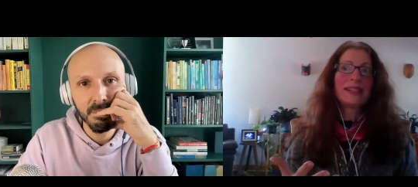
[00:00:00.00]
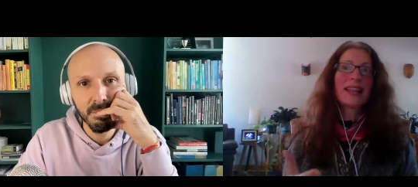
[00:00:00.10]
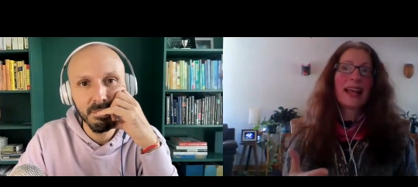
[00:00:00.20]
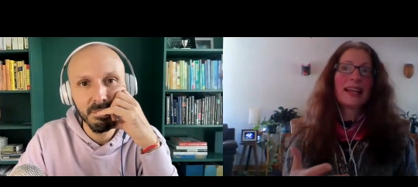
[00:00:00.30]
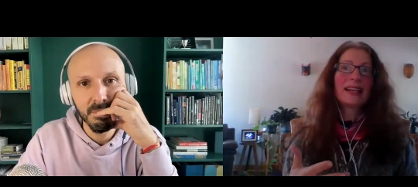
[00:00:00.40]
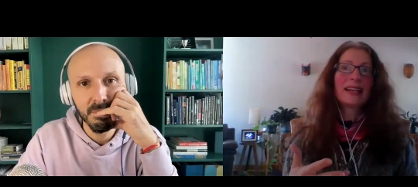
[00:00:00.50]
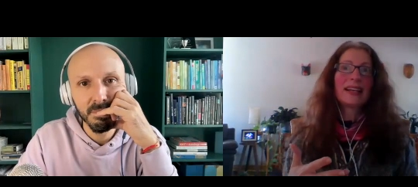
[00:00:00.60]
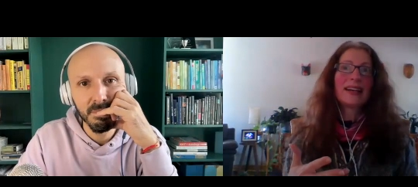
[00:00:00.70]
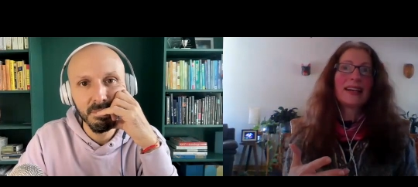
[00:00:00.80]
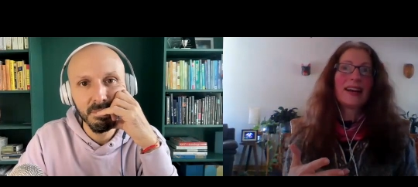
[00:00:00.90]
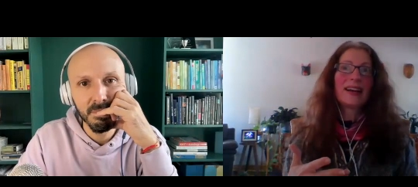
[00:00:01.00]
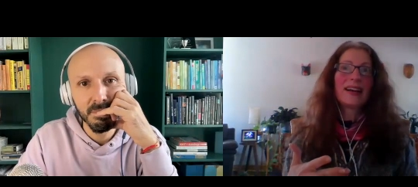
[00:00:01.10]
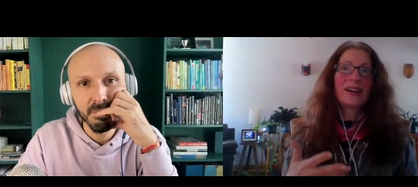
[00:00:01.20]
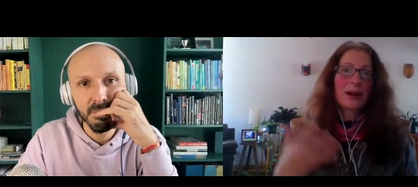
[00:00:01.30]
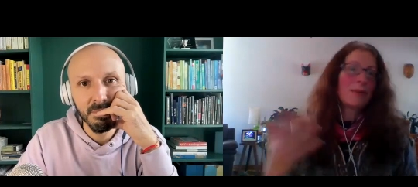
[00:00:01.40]
Speaker 1: that are
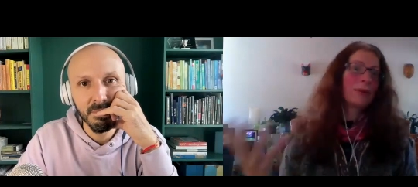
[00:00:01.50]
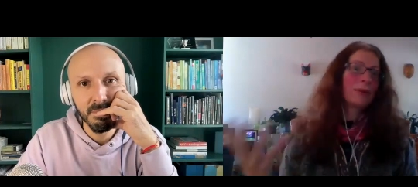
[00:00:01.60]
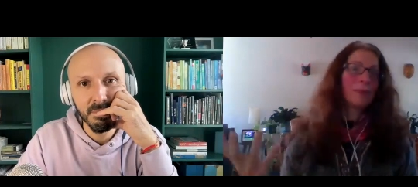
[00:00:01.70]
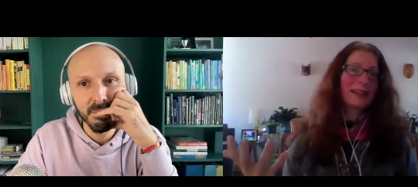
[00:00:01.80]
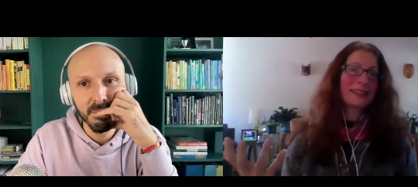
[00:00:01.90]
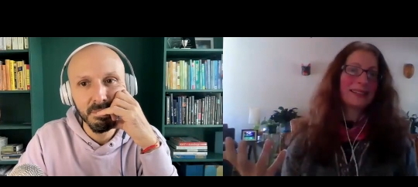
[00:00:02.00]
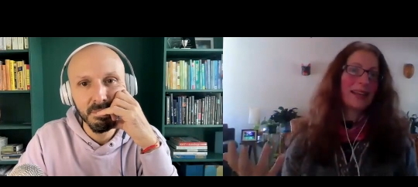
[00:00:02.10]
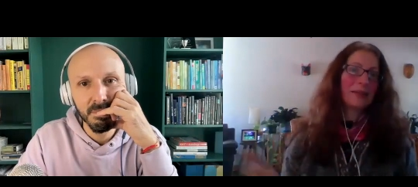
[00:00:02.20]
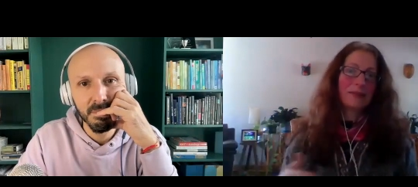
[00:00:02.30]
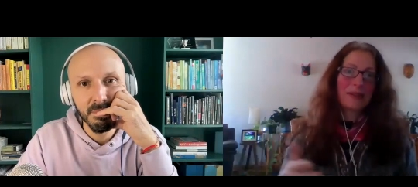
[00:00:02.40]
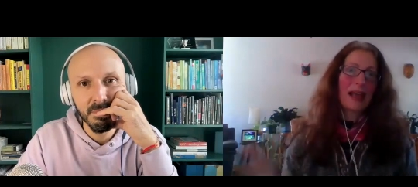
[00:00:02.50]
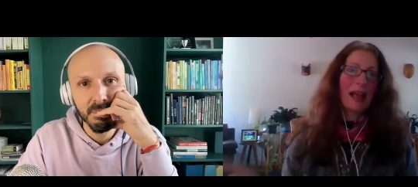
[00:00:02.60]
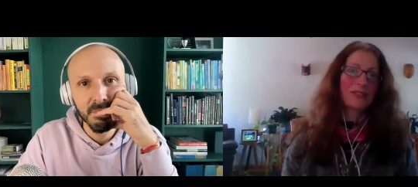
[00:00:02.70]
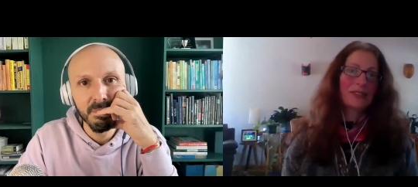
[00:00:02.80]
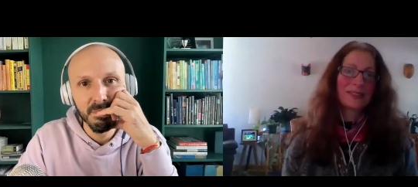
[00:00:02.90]
coming back to life
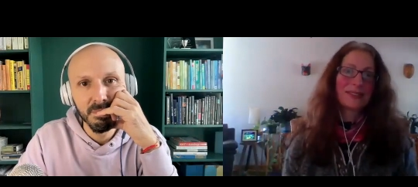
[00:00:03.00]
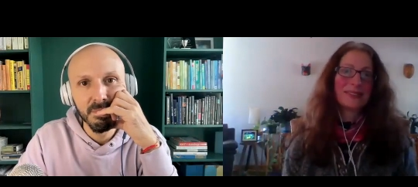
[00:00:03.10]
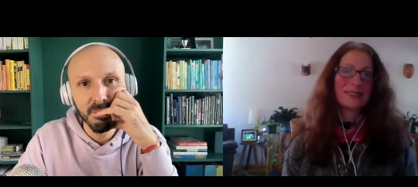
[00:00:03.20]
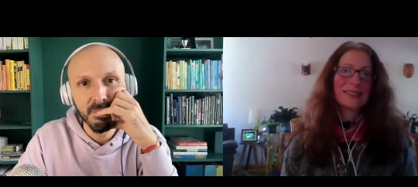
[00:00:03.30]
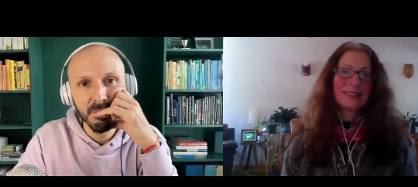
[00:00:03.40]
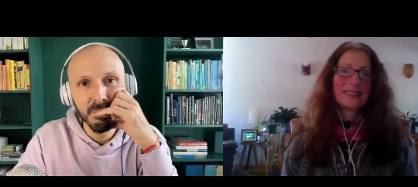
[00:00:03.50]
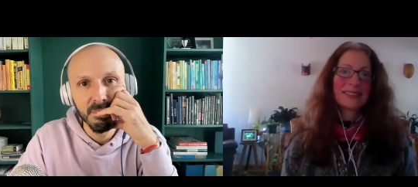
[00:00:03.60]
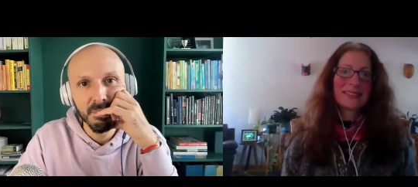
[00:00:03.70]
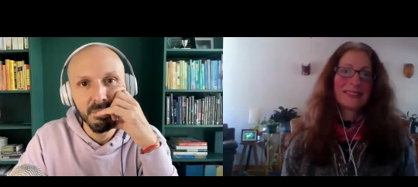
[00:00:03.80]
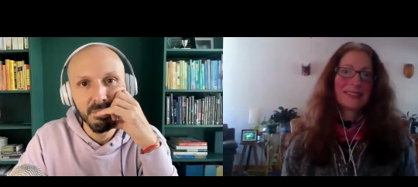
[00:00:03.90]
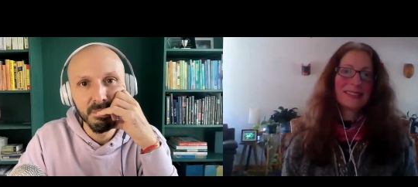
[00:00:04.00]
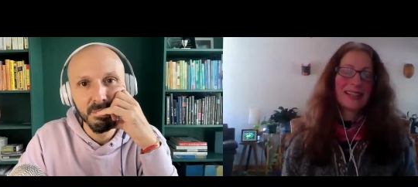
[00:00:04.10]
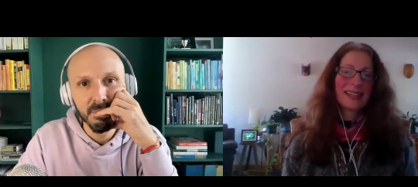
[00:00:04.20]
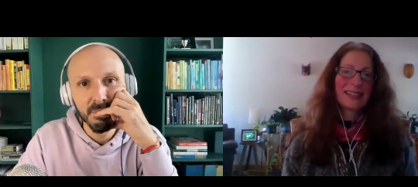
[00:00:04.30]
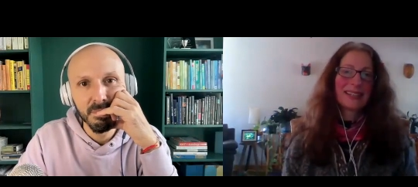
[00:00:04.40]
after. Yeah.
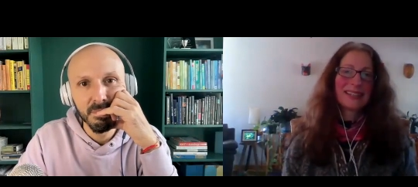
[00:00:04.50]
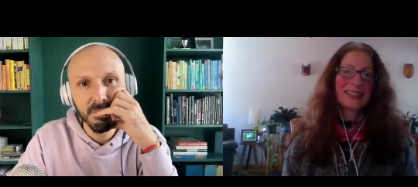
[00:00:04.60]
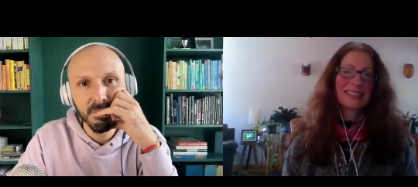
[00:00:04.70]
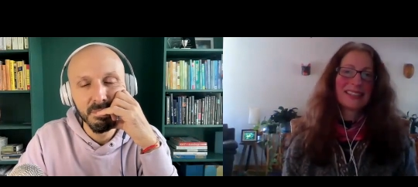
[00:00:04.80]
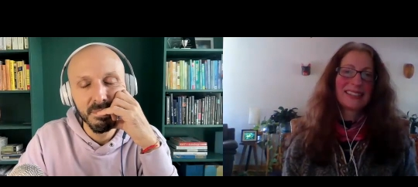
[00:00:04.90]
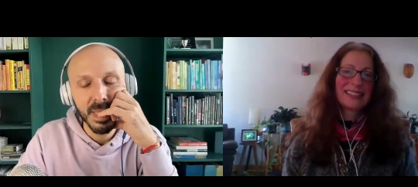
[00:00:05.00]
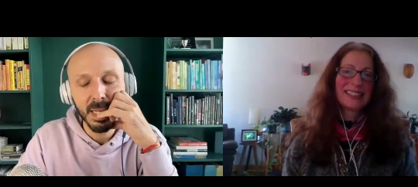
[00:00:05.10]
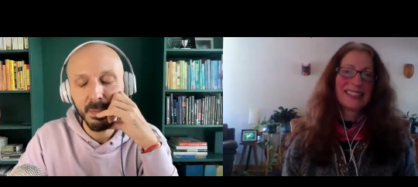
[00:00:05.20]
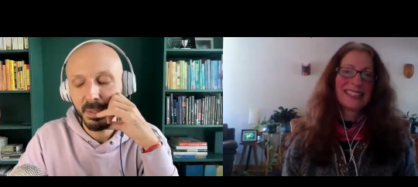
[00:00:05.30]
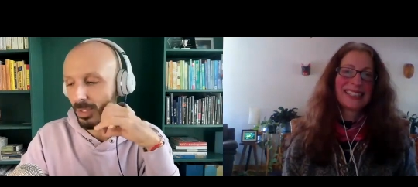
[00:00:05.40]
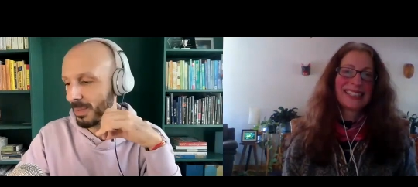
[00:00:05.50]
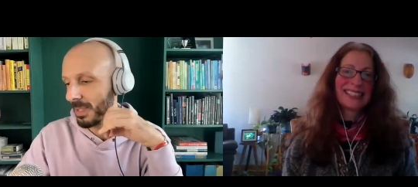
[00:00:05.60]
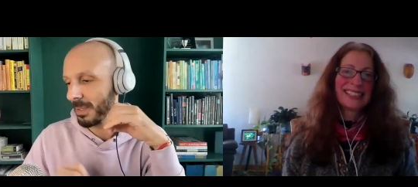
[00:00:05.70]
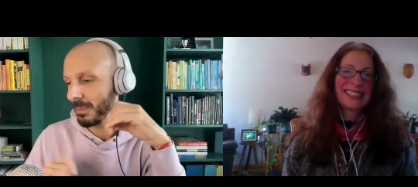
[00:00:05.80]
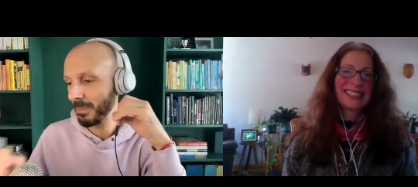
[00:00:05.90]
Speaker 2: Absolutely.
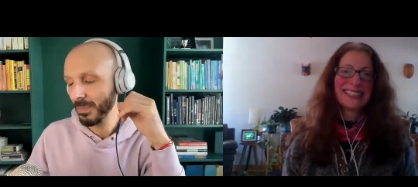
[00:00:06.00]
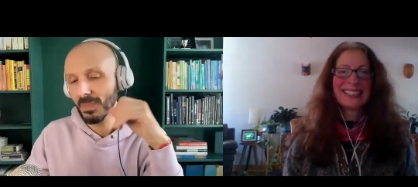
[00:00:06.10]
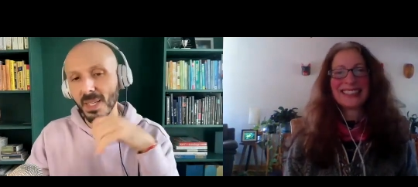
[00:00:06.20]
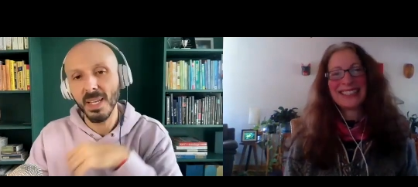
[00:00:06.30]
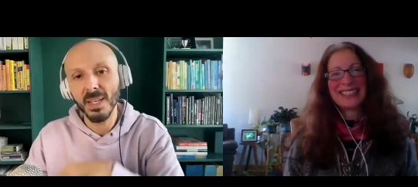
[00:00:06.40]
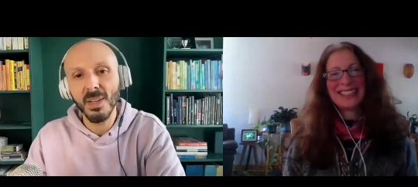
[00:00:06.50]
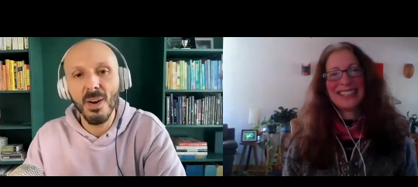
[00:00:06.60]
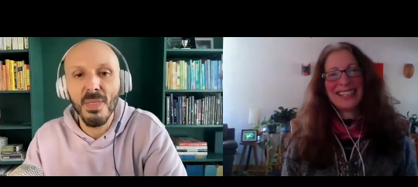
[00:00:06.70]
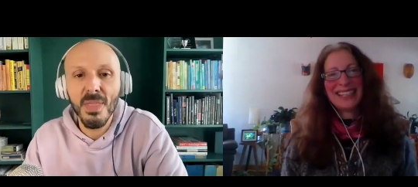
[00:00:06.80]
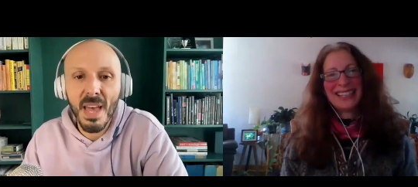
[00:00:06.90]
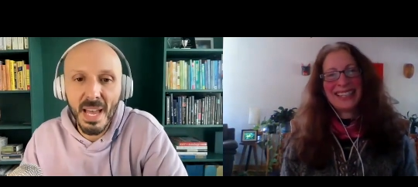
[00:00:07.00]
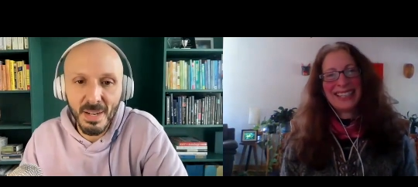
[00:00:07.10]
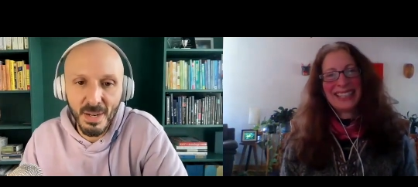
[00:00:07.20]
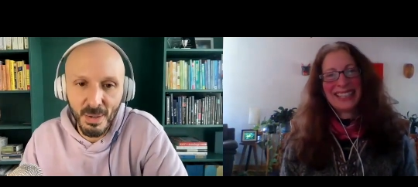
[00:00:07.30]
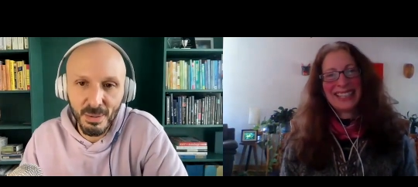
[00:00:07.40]
And on that
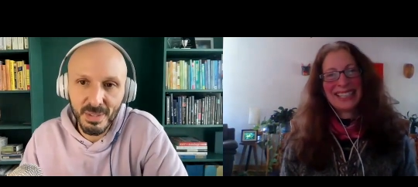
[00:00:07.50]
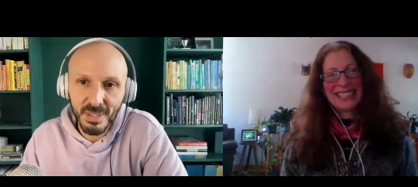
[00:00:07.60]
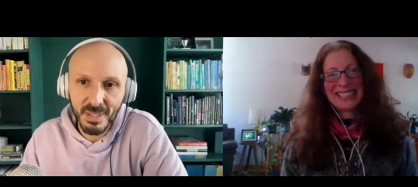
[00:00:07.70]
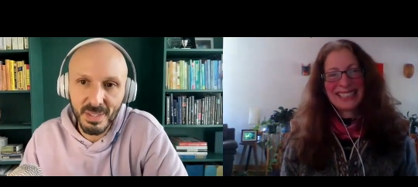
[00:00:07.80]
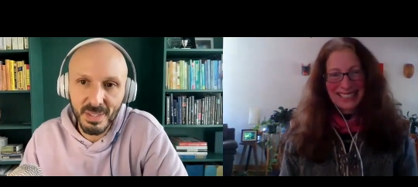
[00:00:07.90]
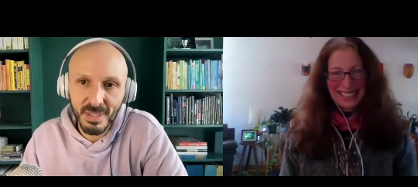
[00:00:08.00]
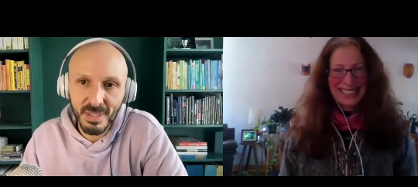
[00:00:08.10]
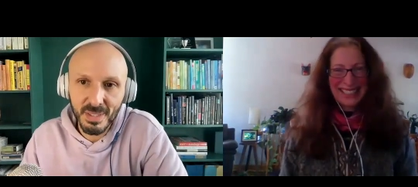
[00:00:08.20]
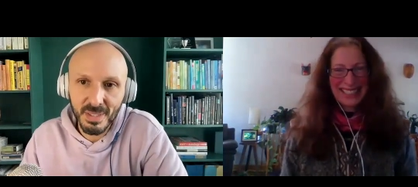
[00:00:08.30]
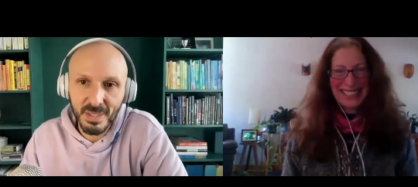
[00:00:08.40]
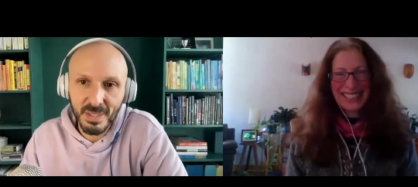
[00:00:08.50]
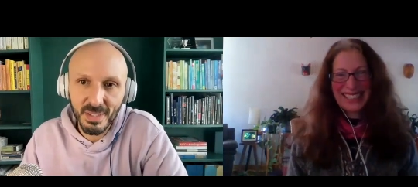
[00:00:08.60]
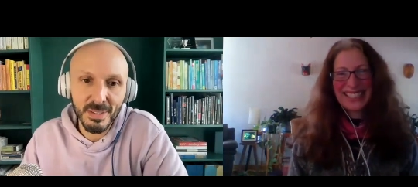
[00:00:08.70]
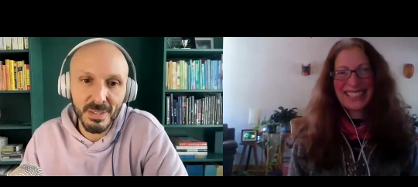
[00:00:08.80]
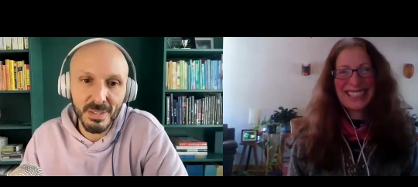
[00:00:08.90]
note,
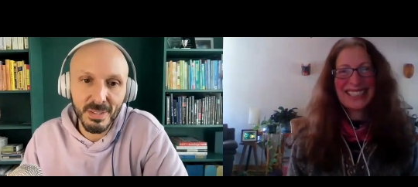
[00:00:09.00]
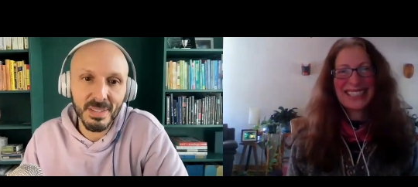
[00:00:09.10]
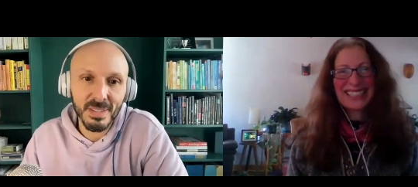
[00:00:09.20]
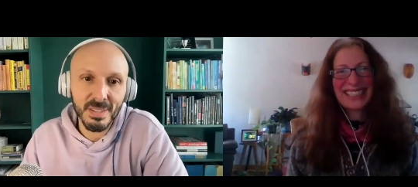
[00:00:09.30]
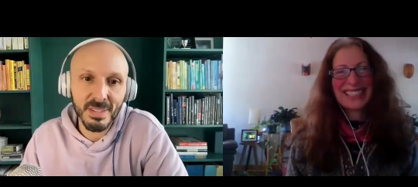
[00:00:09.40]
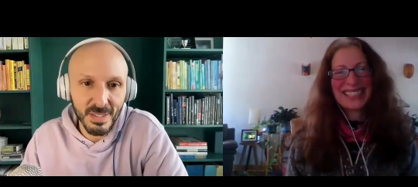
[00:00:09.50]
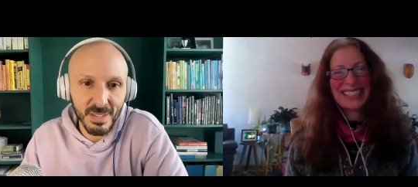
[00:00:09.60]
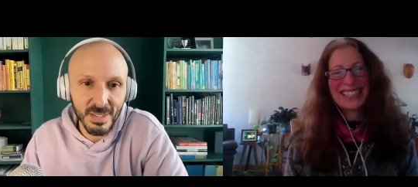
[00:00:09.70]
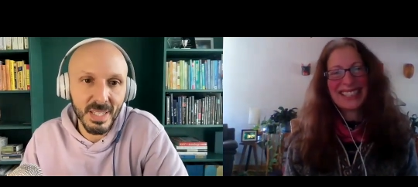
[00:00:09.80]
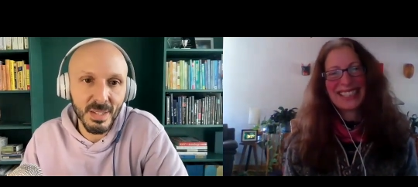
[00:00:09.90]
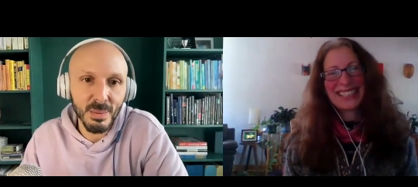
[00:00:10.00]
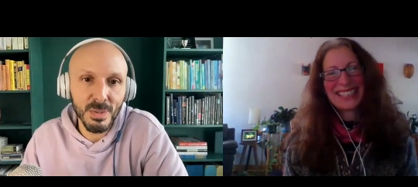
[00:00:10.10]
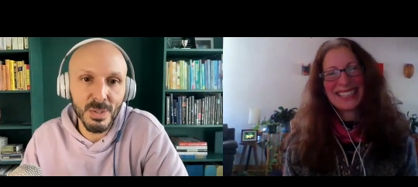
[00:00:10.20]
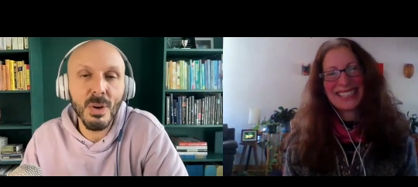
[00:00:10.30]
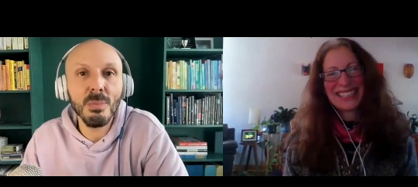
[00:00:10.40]
lovers, listeners, thank you
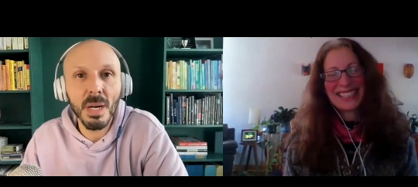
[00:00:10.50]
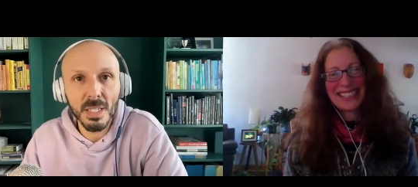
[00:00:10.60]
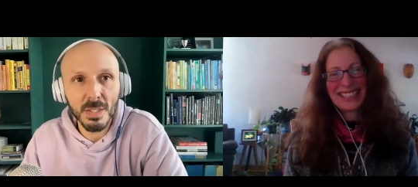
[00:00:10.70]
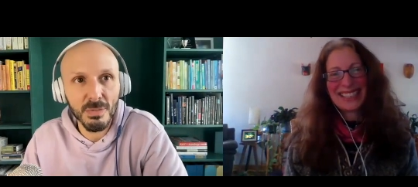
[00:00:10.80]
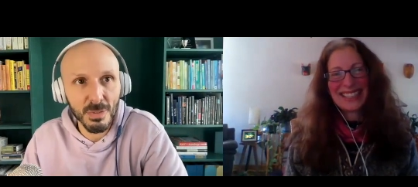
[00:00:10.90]
so much for